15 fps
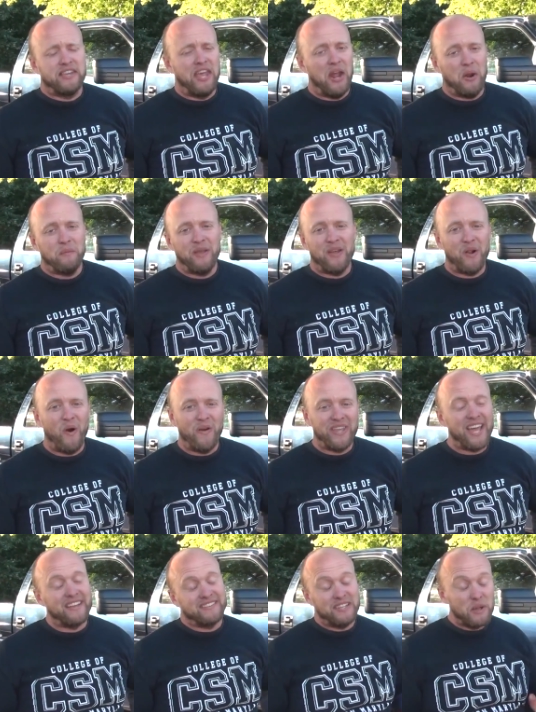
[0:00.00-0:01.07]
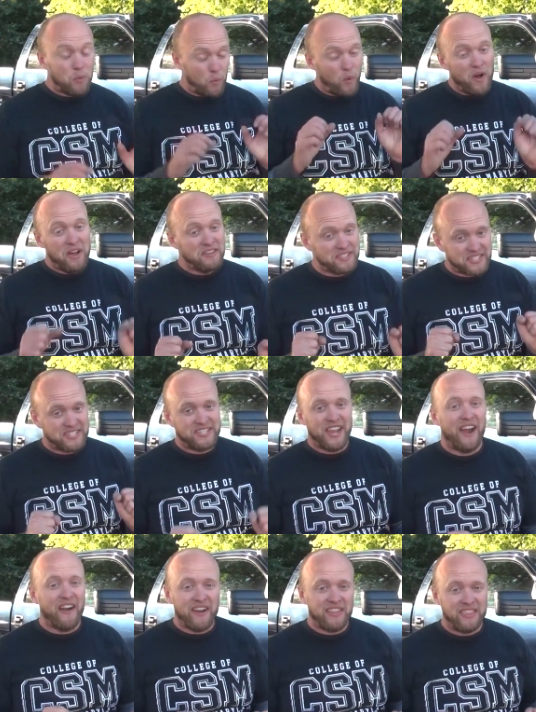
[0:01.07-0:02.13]
scare me at all. Yes, it was a
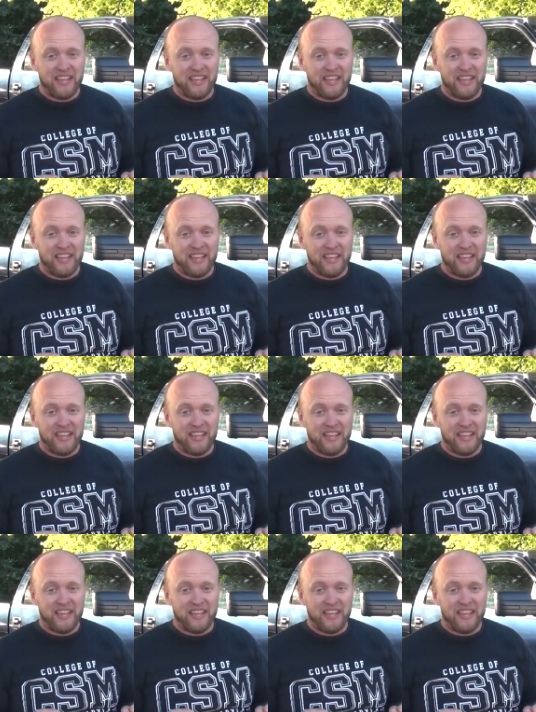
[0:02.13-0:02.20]
scary